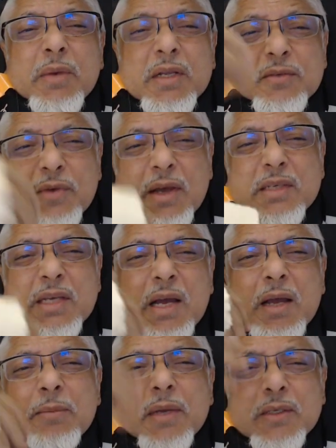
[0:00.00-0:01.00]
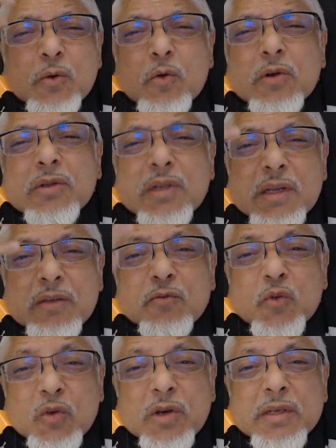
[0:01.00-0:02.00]
But as far as I'm, as an ordinary
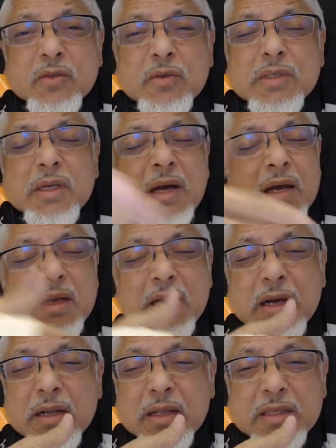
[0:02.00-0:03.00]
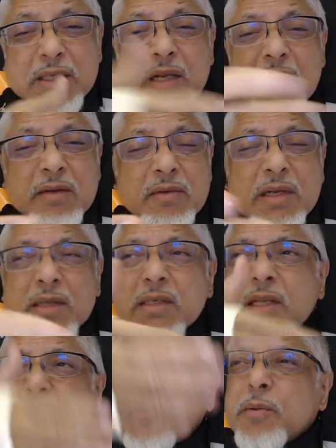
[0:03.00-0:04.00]
viewer is concerned, I regard it as irrelevant. I
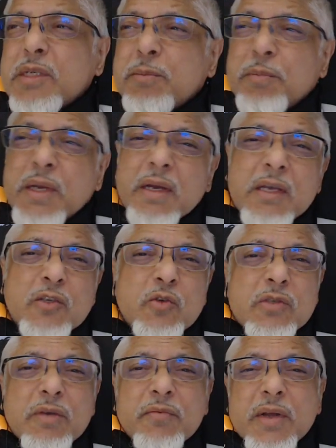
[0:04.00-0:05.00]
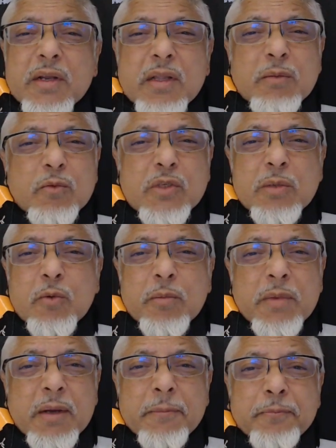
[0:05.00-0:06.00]
say there's so much bigger issues affecting the Muslim
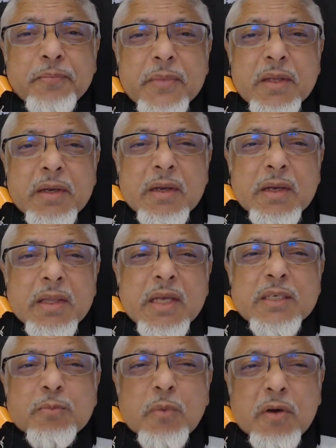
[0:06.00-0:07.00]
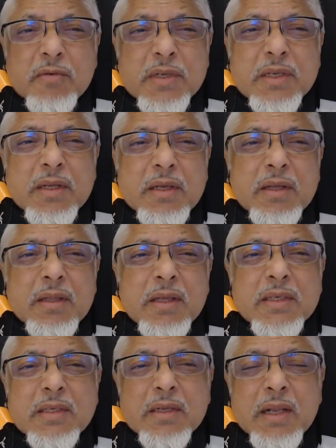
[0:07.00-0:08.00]
Ummah. There's poverty,
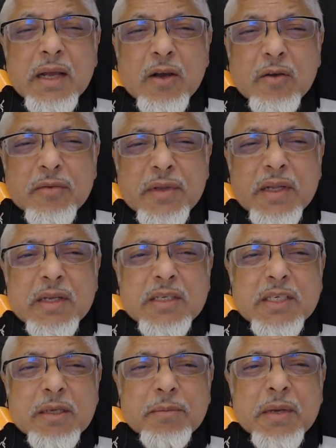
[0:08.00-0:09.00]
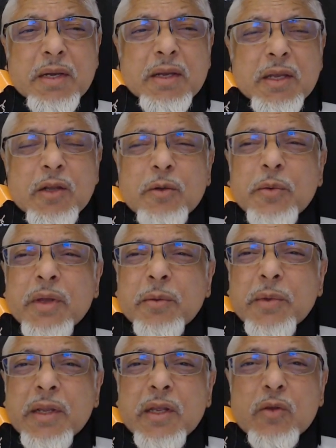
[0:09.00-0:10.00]
there's lack of leadership.
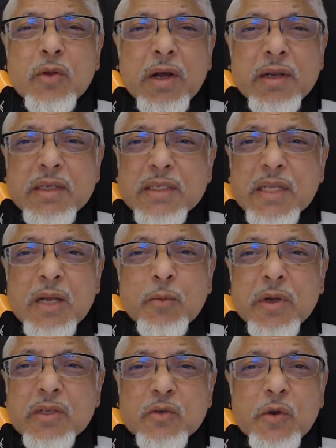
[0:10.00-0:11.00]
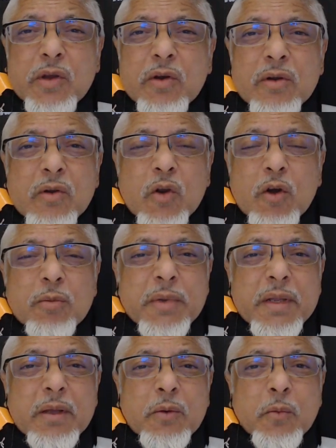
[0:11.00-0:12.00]
We need to understand what is going on
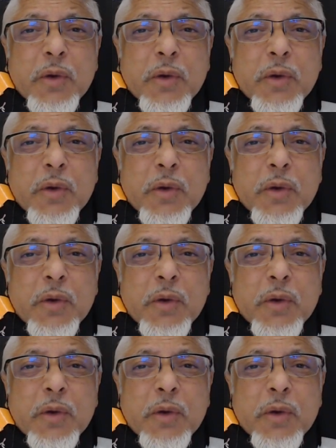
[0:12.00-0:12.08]
globally.